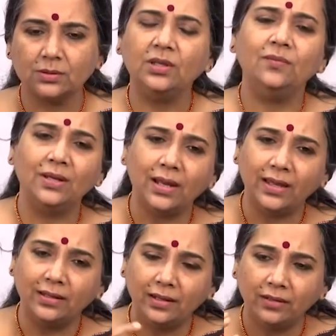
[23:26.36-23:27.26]
even
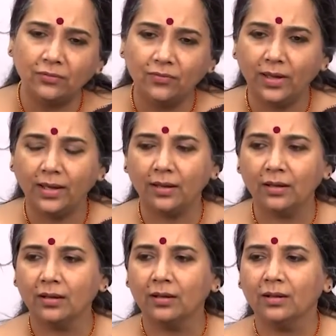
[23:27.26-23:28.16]
identifying
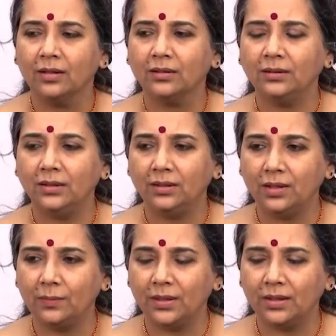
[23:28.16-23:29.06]
the
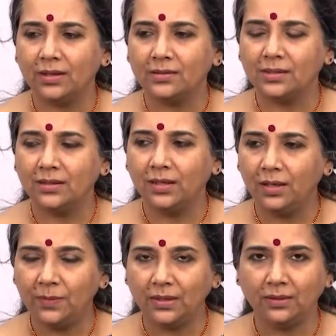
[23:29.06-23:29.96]
gamakas and
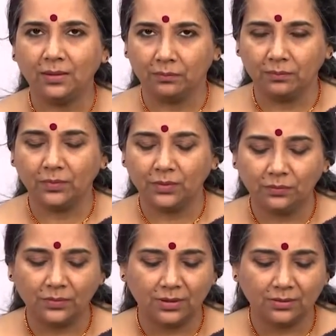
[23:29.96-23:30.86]
naming them, huh?
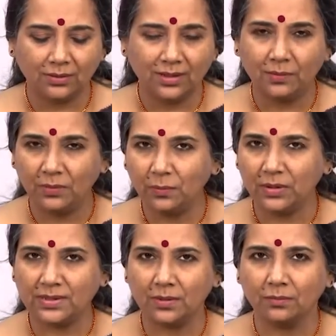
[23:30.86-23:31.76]
There may
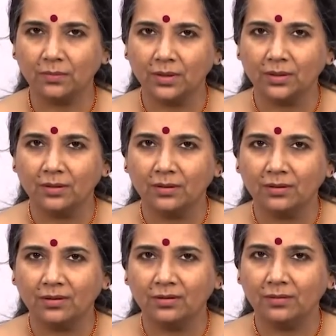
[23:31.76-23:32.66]
be some
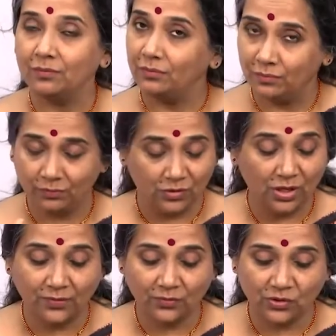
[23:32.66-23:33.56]
uh,
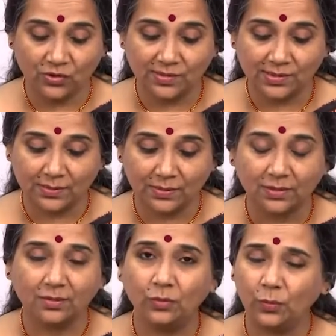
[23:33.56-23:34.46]
divergence,
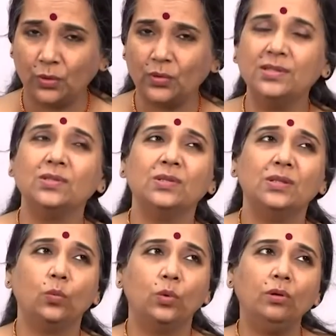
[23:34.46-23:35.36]
because you see
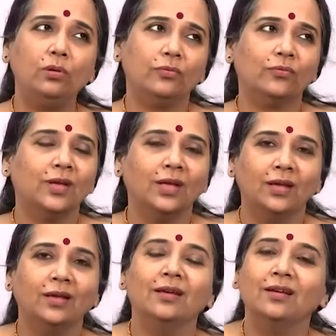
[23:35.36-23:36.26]
the world of
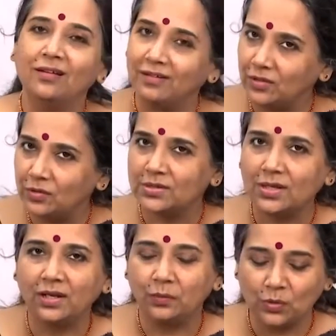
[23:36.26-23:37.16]
uh,
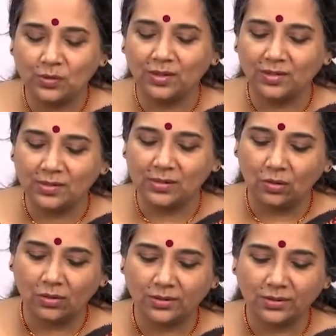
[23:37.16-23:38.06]
Hindustani music is
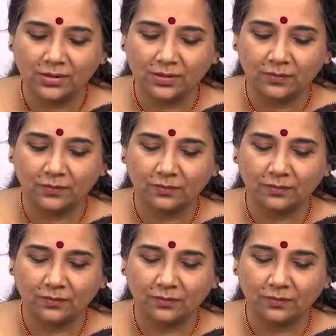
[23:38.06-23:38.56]
not uh,